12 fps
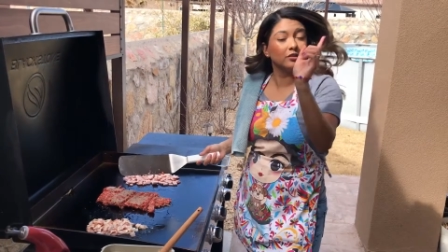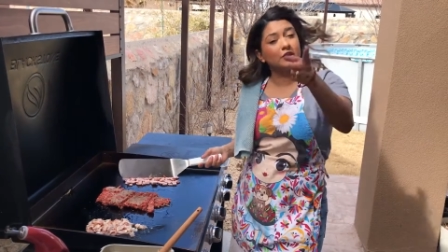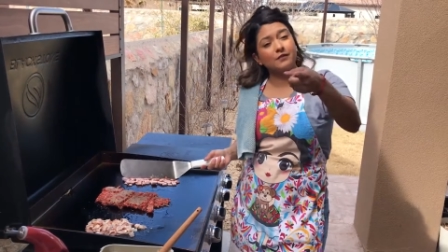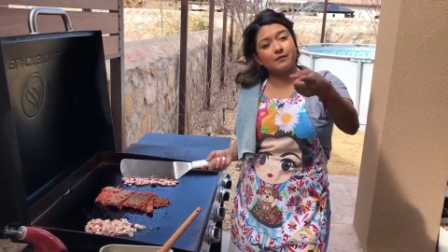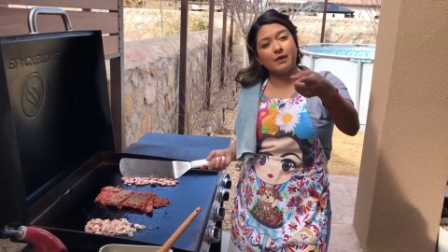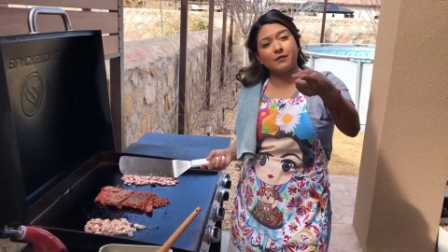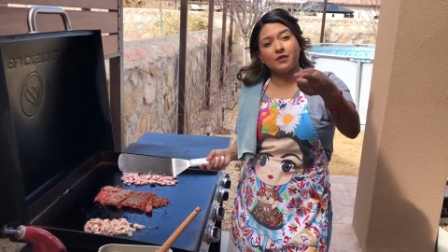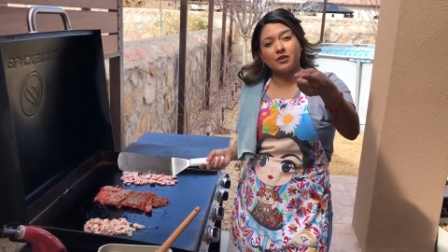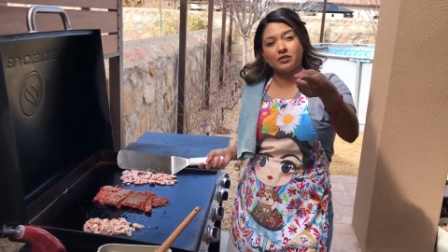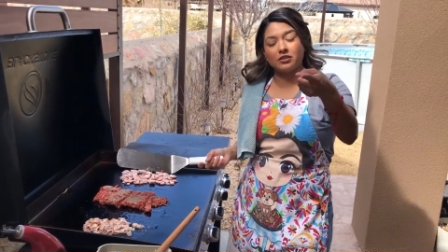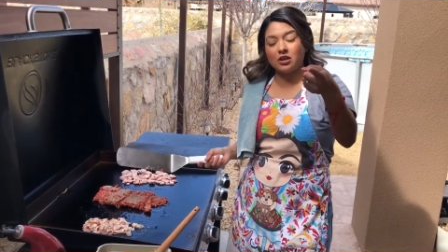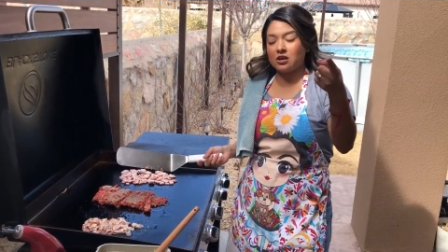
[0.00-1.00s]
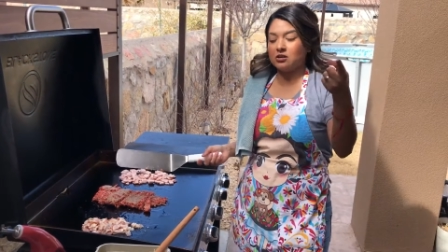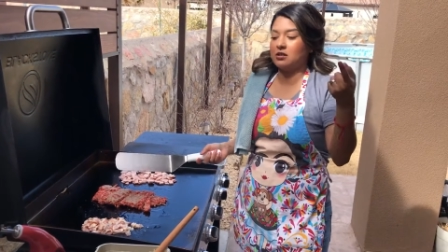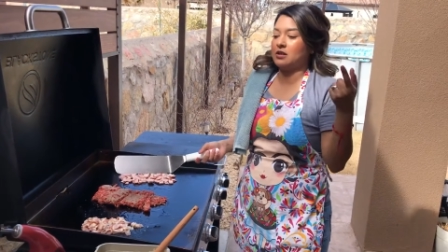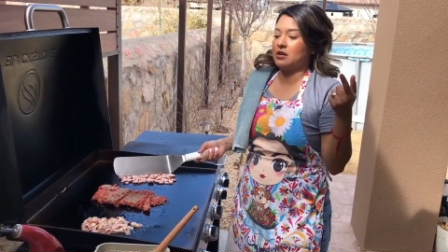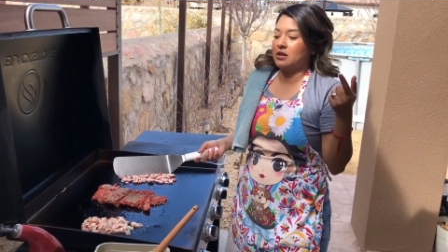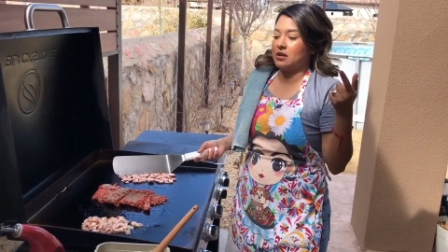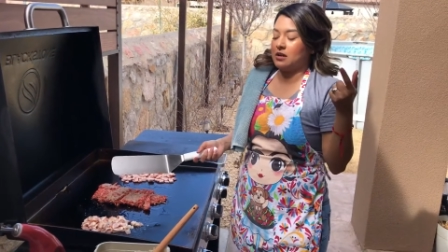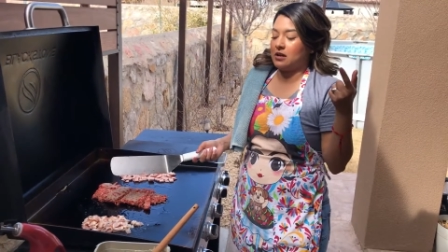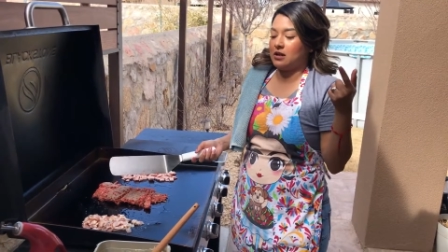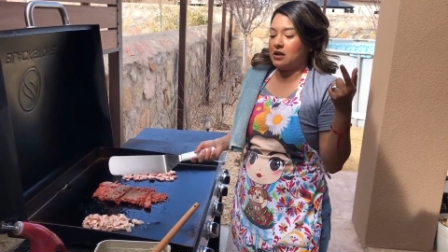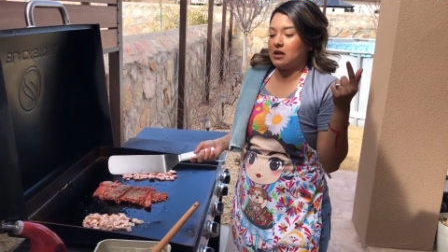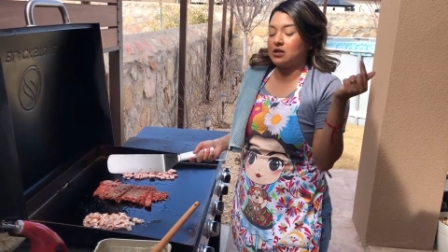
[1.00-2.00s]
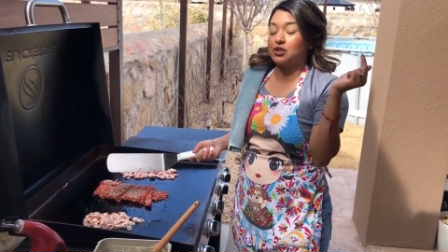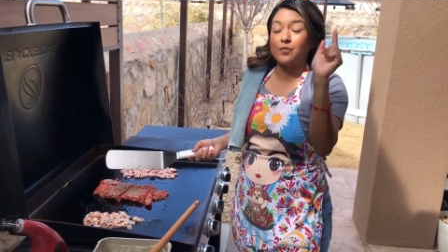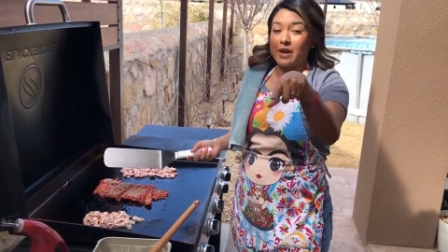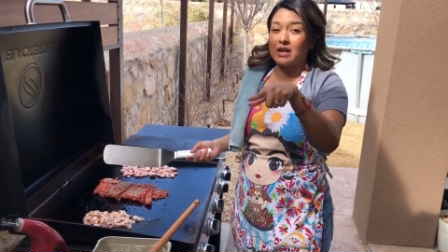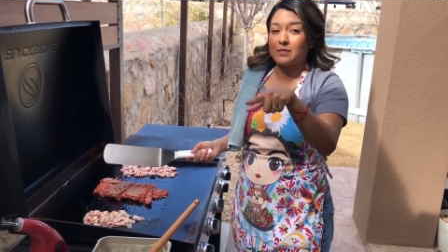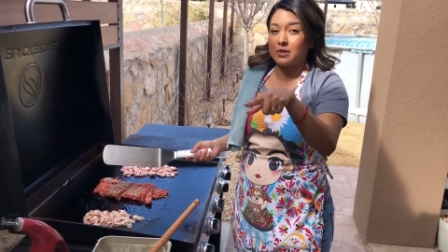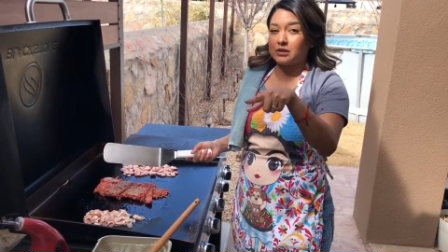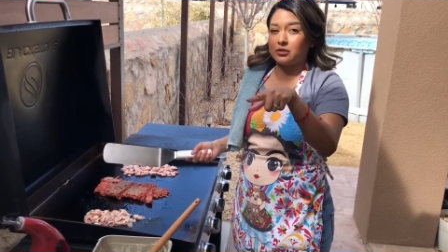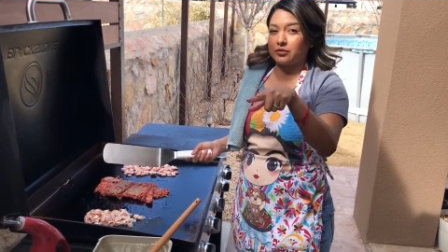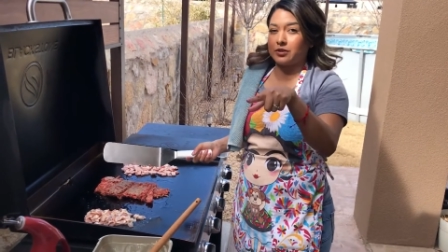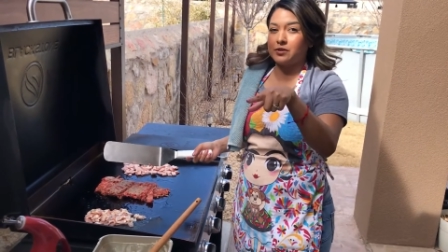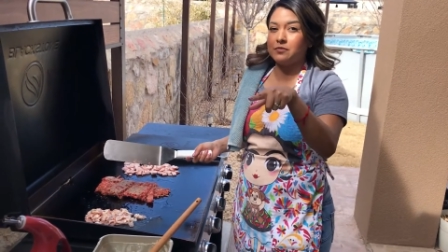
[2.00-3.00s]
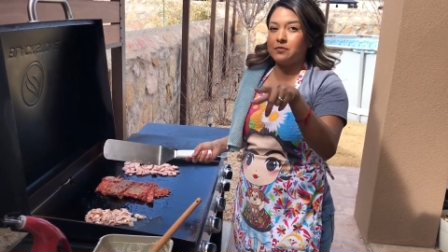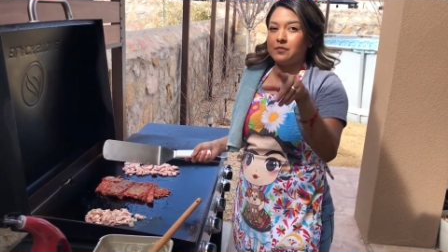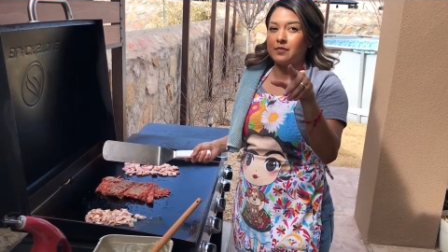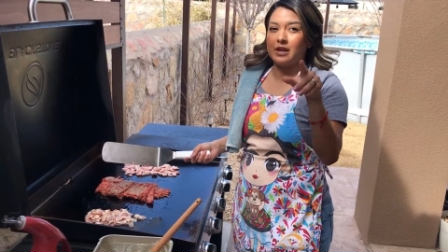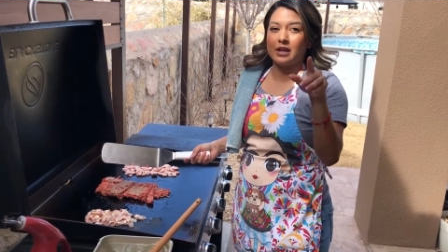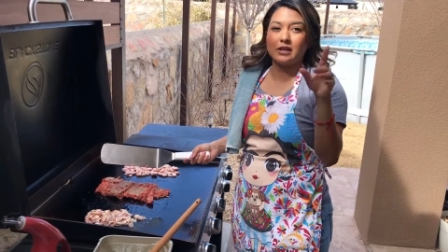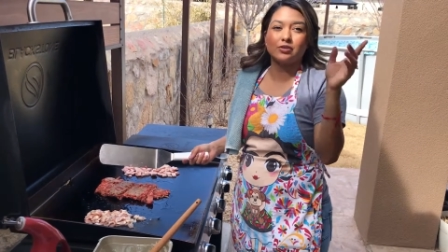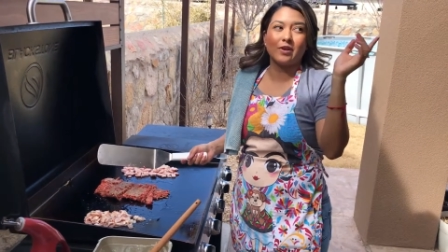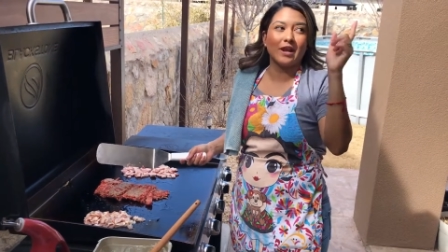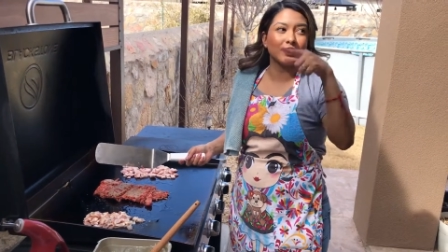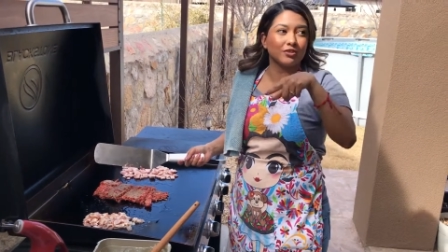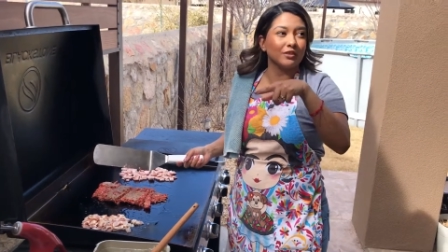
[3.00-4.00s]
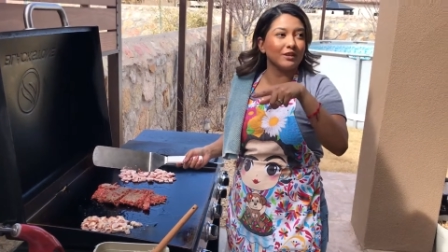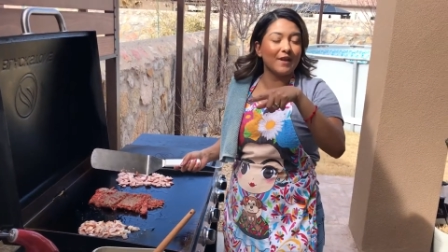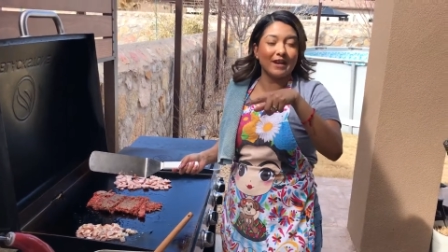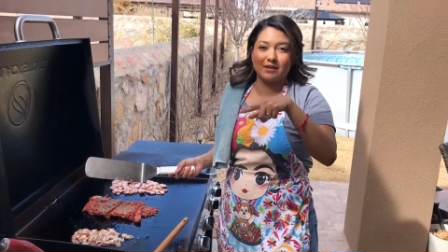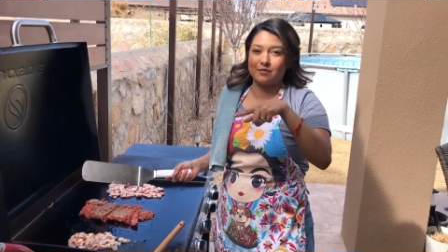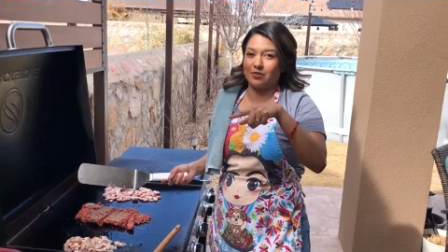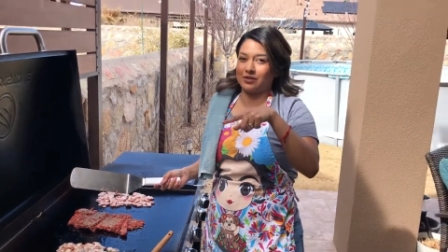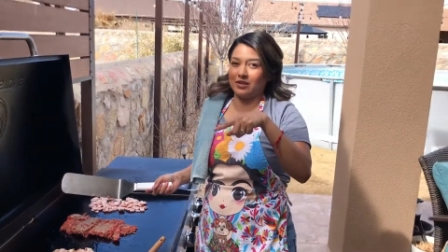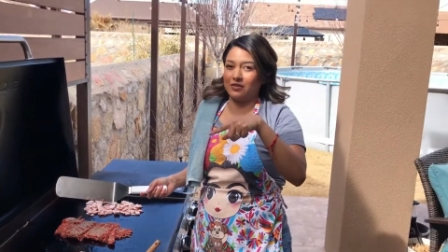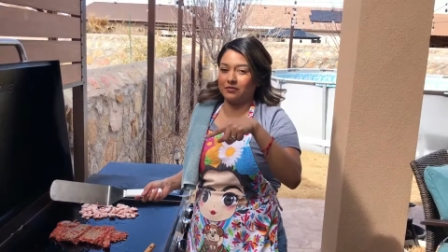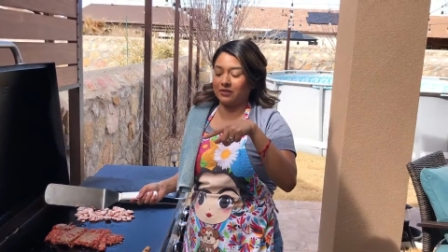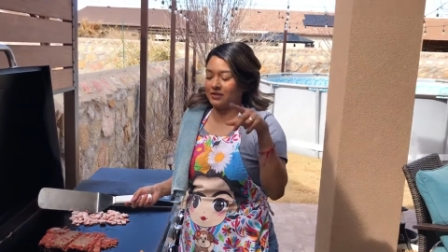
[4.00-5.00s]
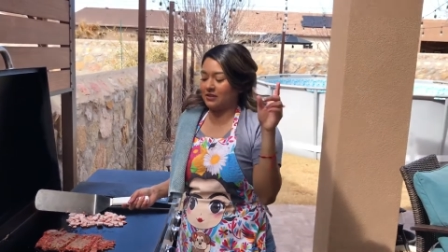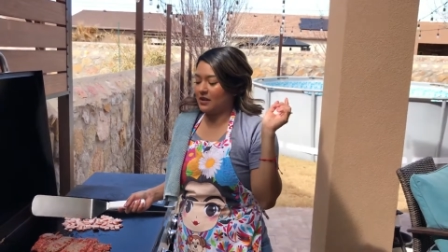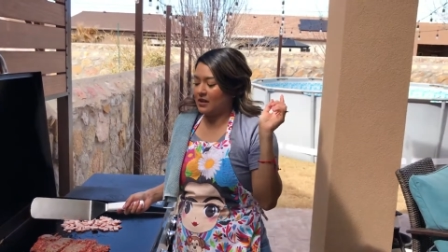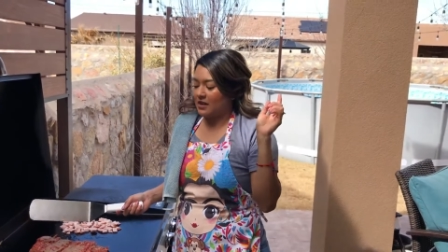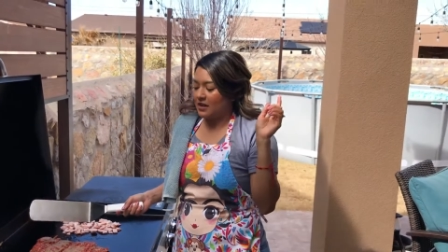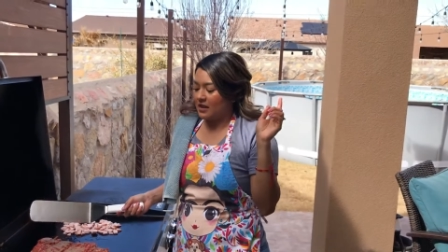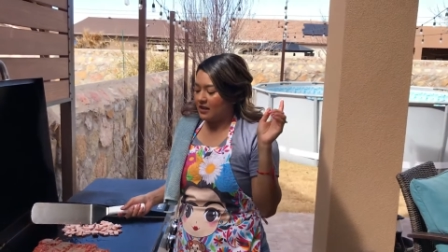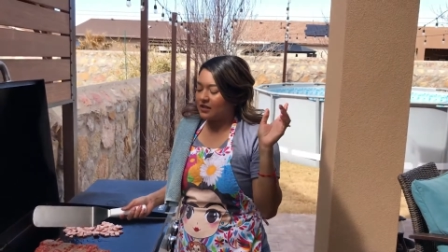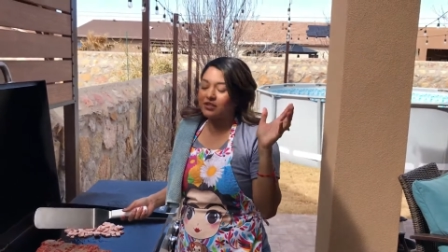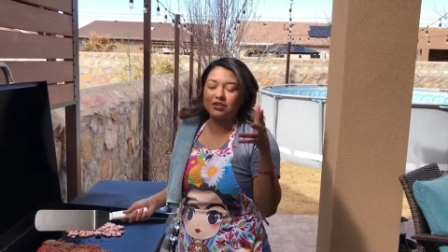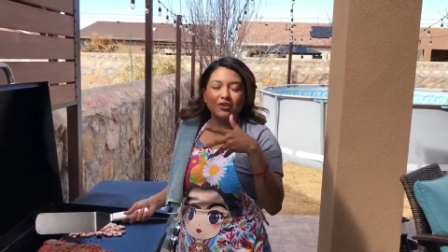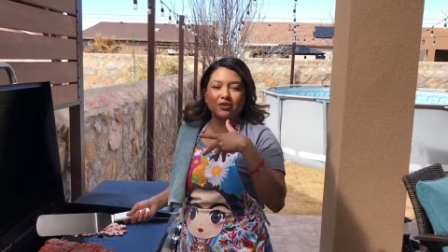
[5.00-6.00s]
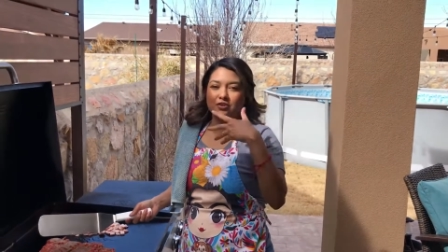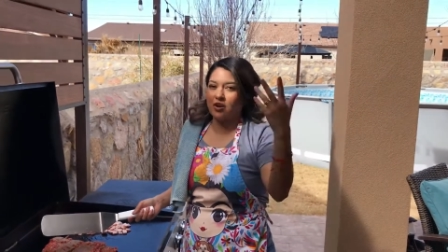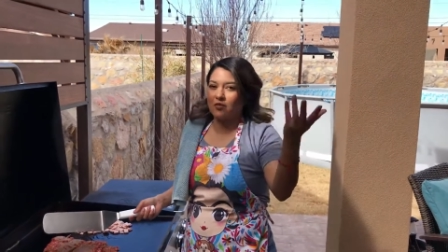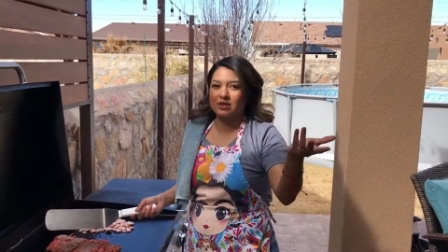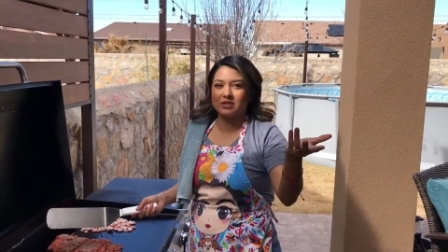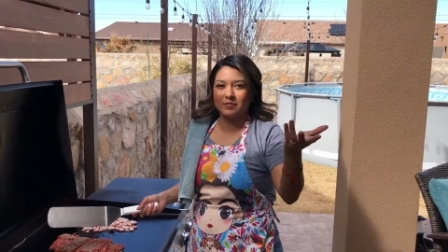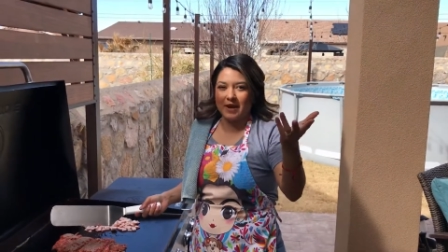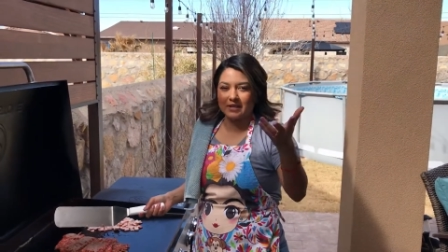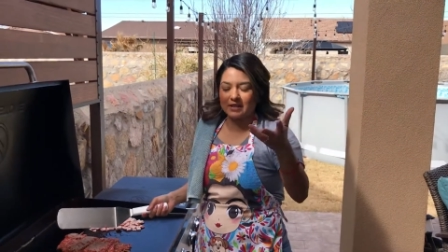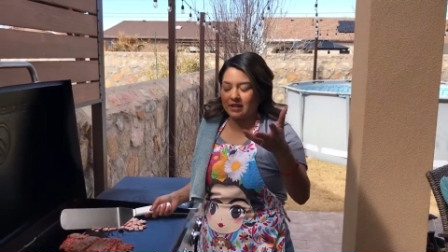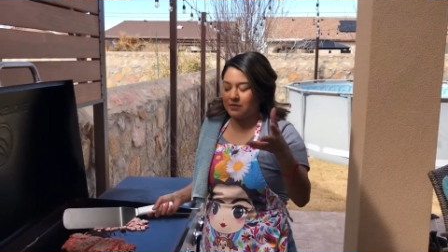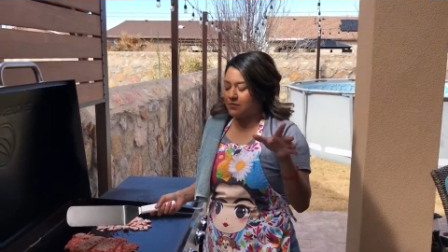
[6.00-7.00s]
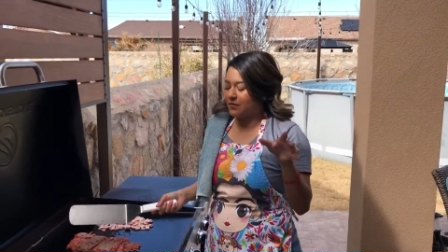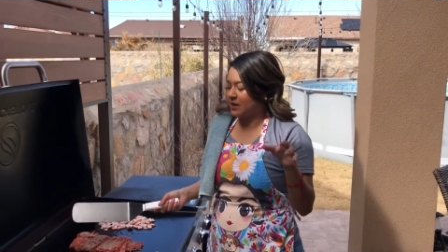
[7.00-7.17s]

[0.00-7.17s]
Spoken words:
learned from my father-in-law, to make them on the grill and to actually make them ourselves. Because you know, you're always buying them,